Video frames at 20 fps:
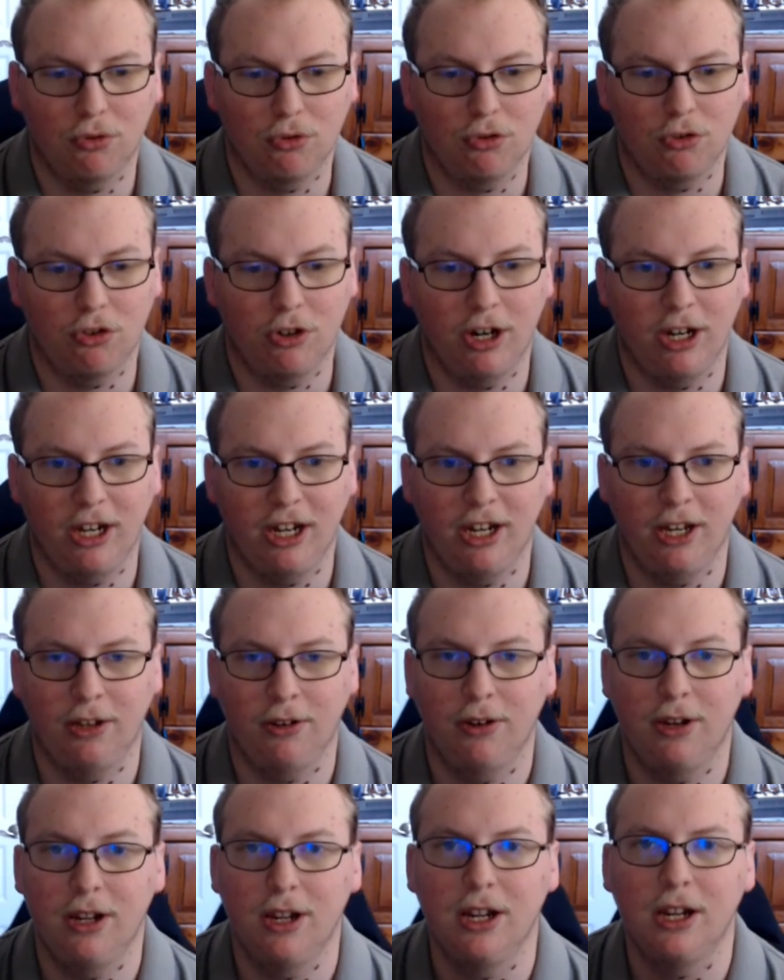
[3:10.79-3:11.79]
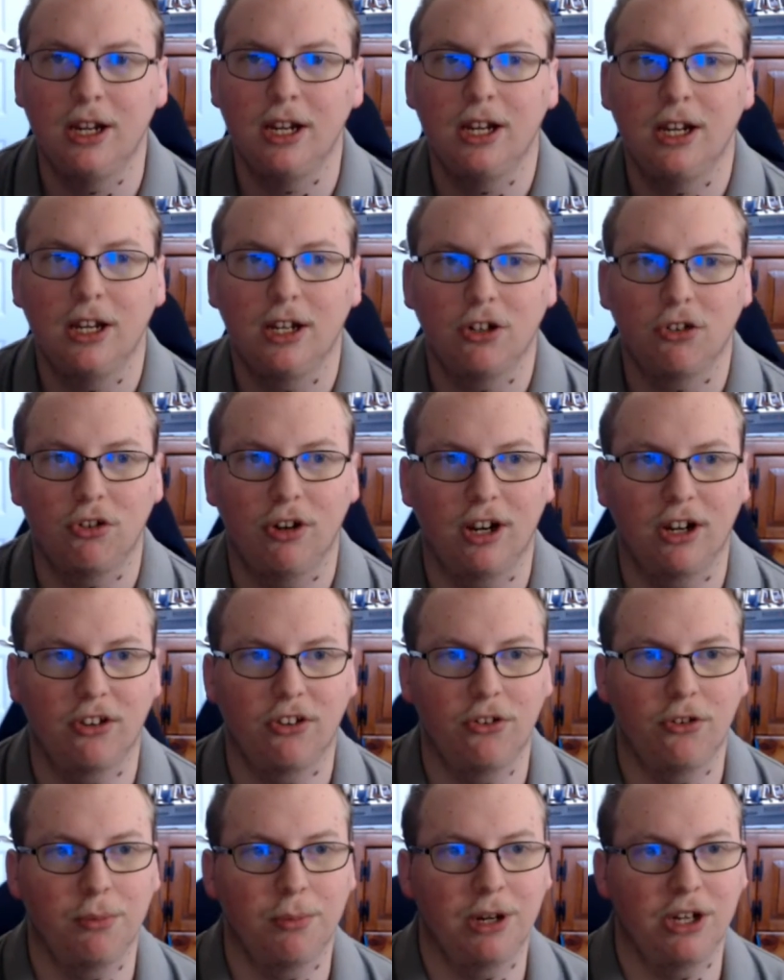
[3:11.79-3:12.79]
try to get tracks
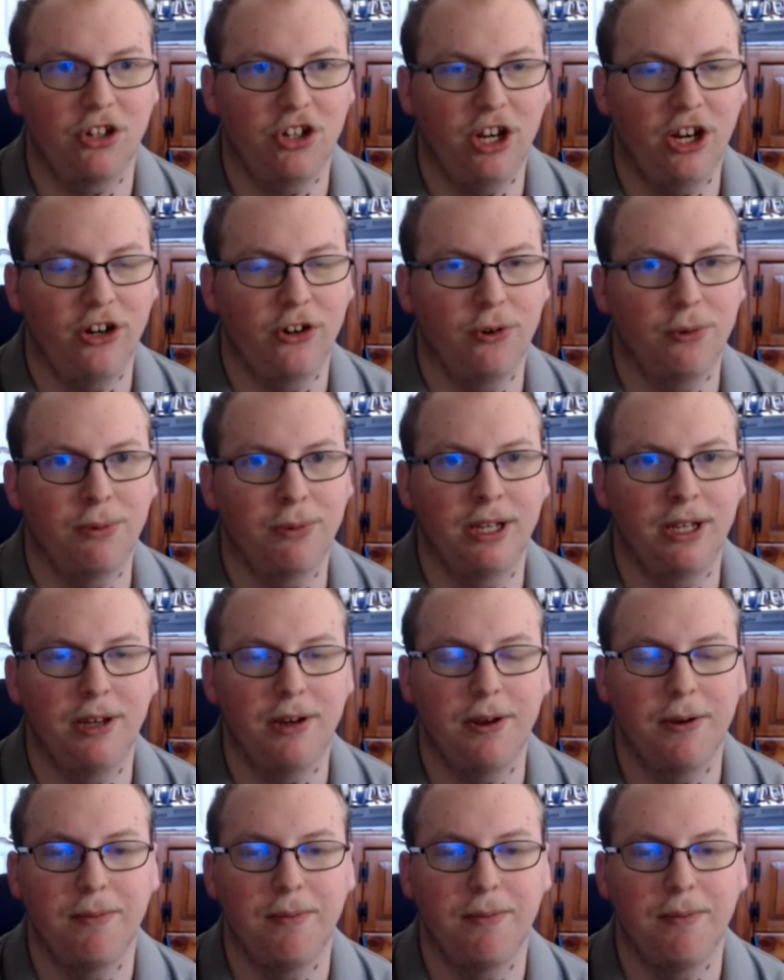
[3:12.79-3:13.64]
into my channel. But